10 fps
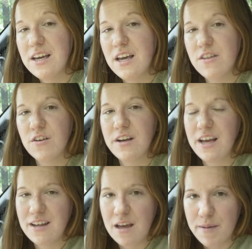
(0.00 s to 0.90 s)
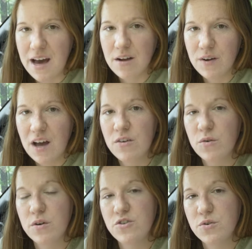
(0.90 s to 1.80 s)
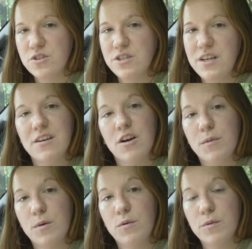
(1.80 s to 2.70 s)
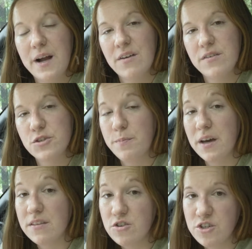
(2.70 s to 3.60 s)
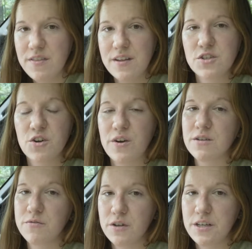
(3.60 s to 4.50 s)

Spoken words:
either an Anabat route or a Georgia DNR mobile route, so pick the sheet that's correct for